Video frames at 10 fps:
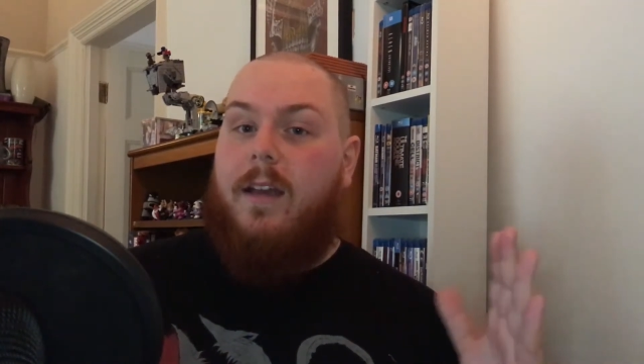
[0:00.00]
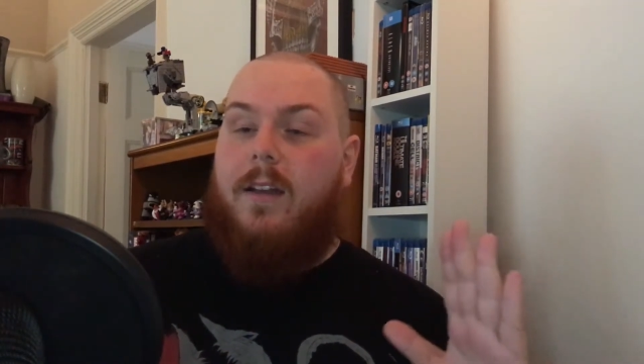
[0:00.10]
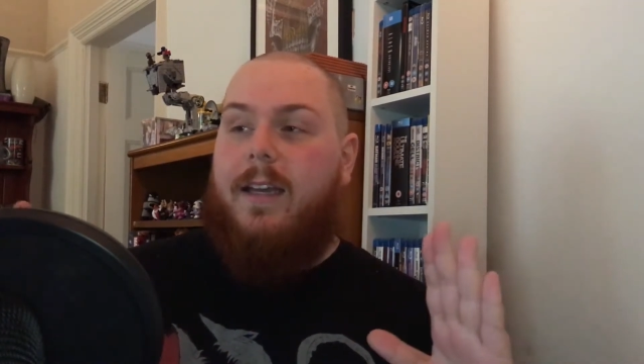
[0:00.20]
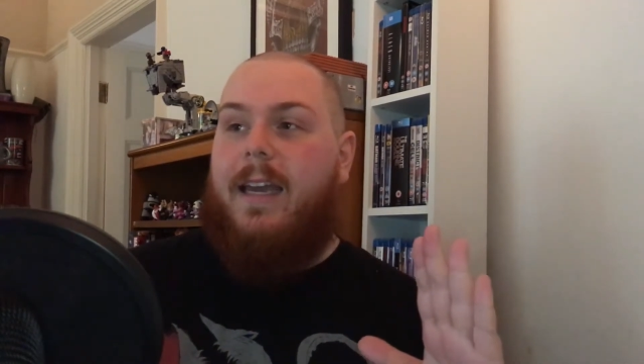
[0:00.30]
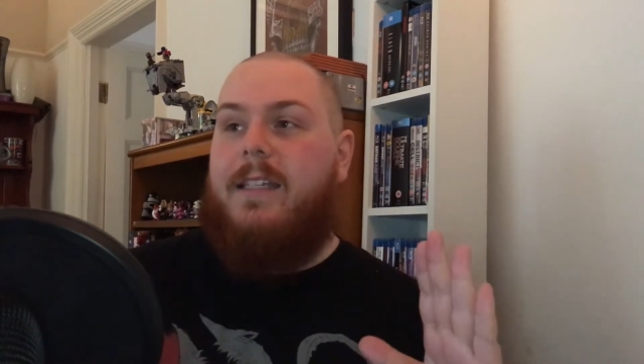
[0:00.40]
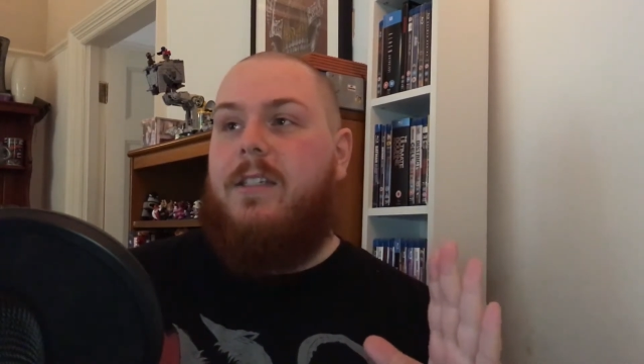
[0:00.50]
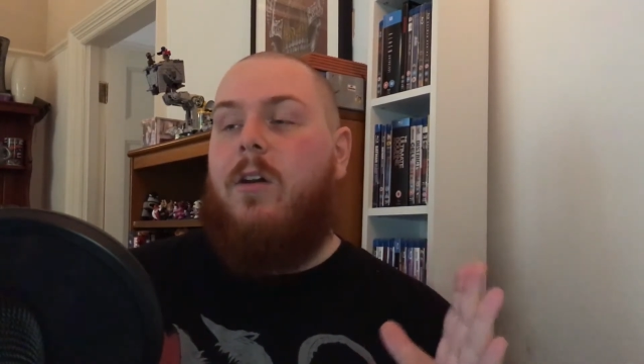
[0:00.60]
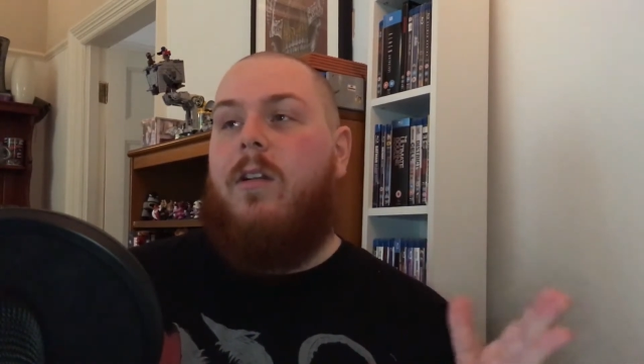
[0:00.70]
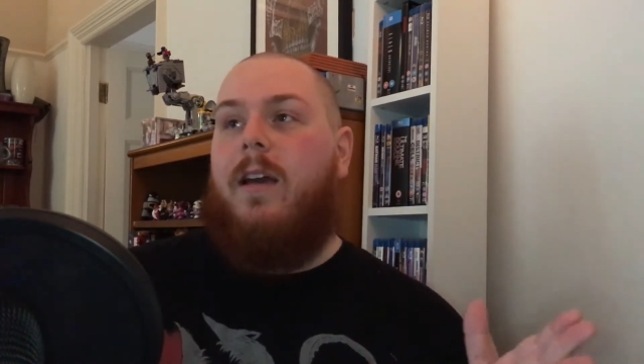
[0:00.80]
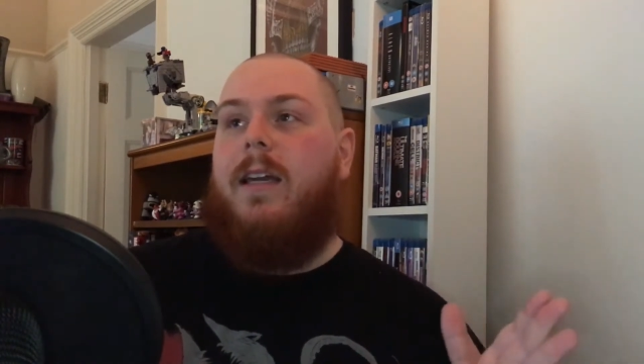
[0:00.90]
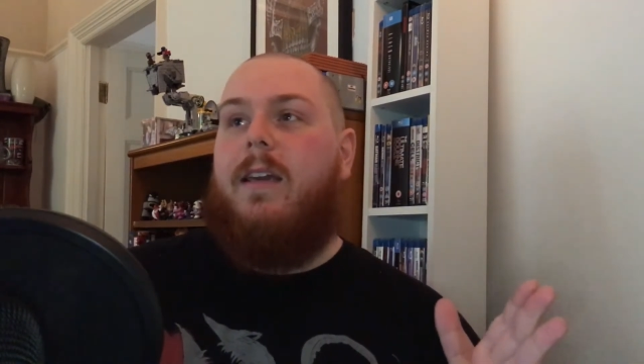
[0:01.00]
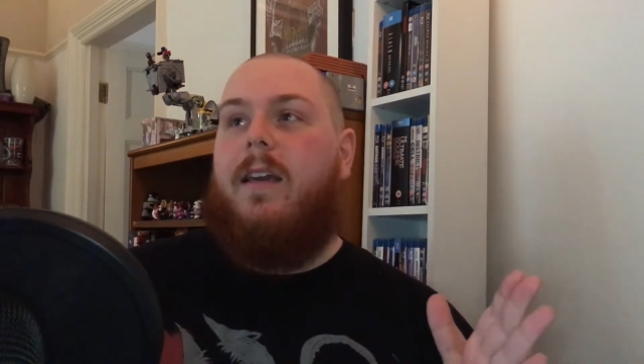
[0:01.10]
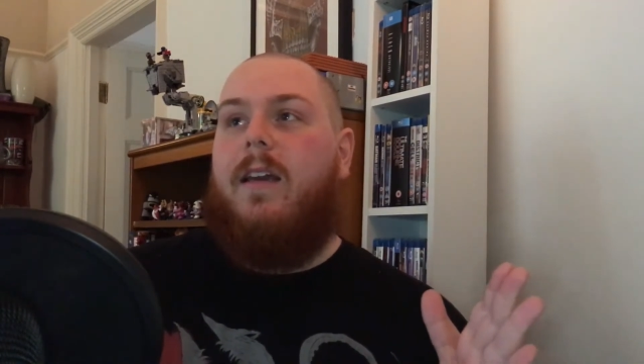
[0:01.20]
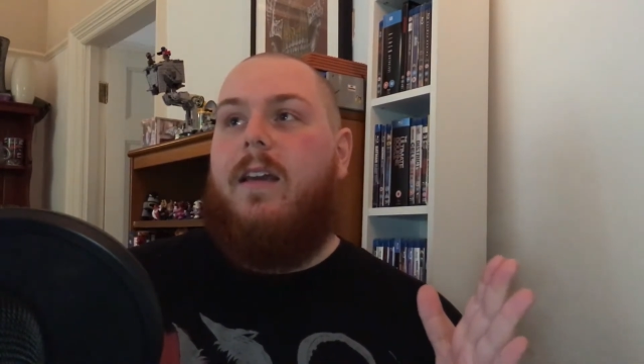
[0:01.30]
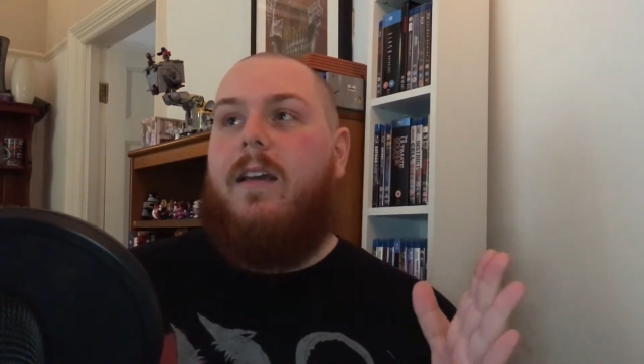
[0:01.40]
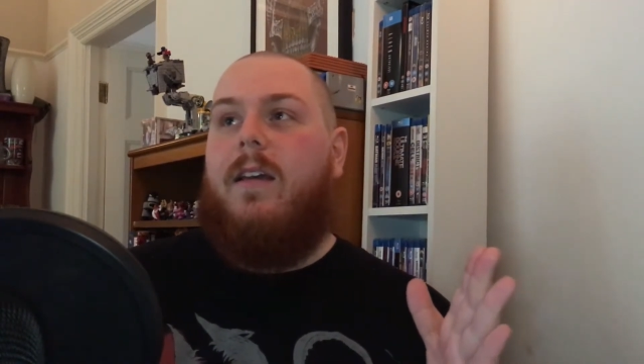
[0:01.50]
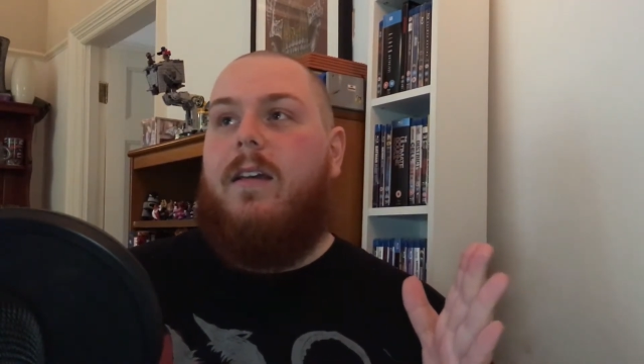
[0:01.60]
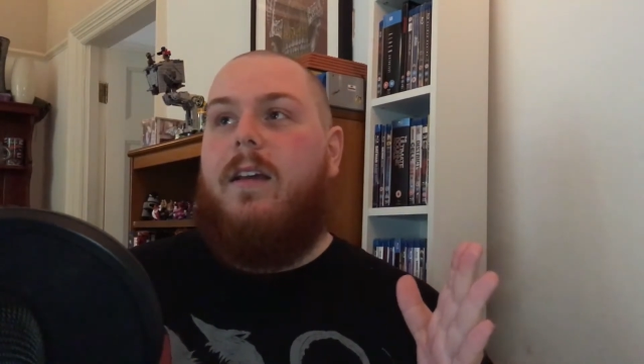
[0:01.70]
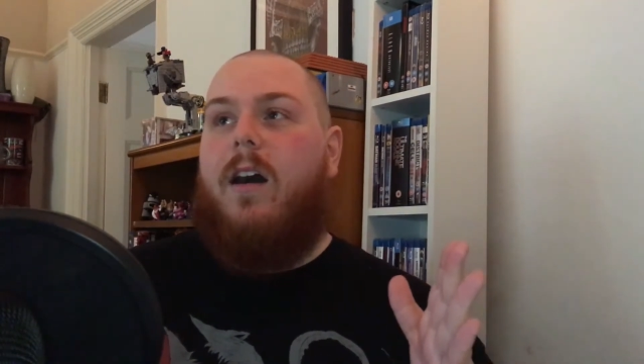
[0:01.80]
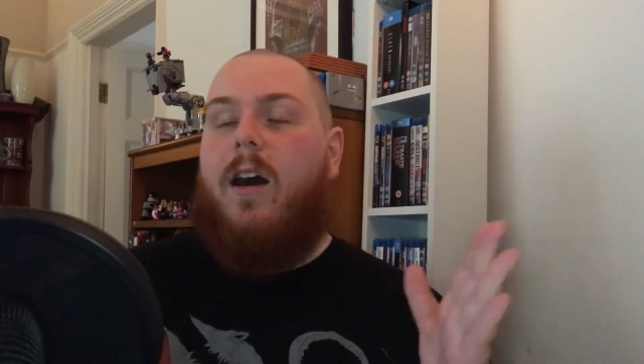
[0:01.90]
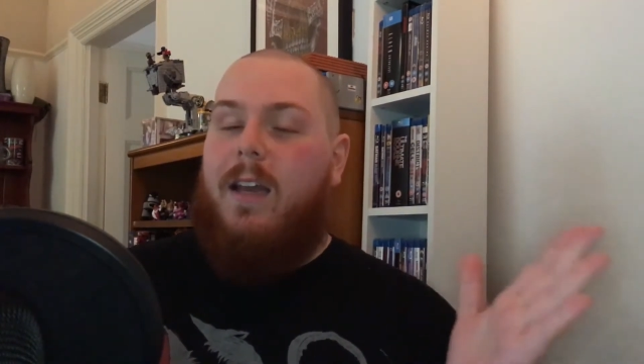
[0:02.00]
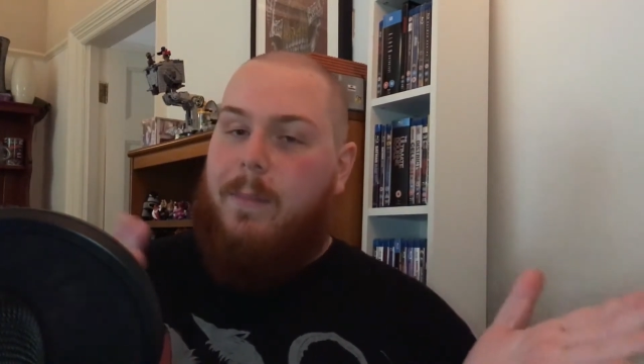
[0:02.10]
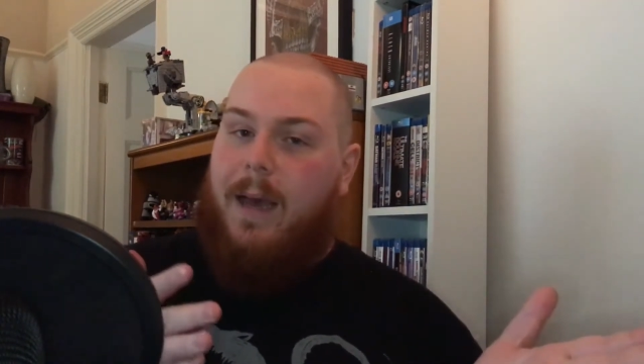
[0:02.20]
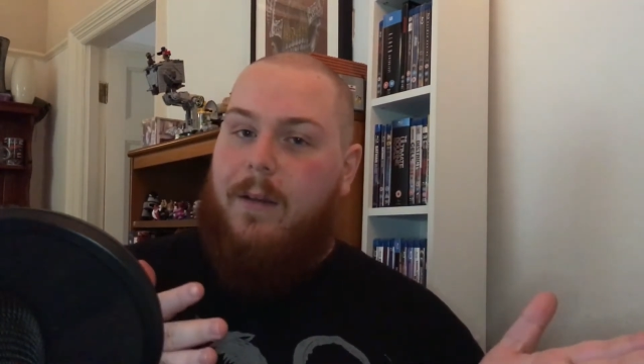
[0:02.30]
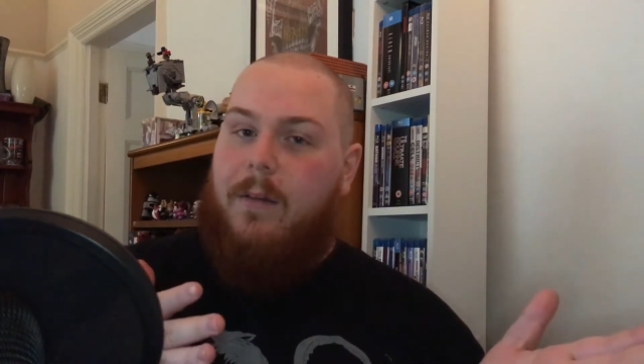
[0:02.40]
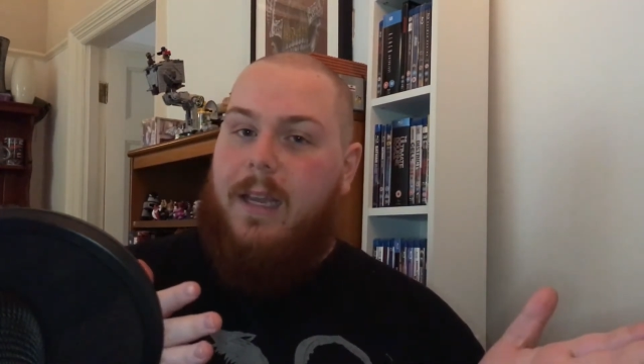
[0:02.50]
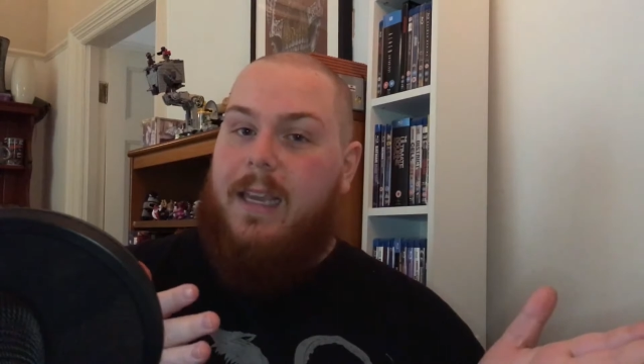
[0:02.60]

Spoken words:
Like, it's not like Iron Man.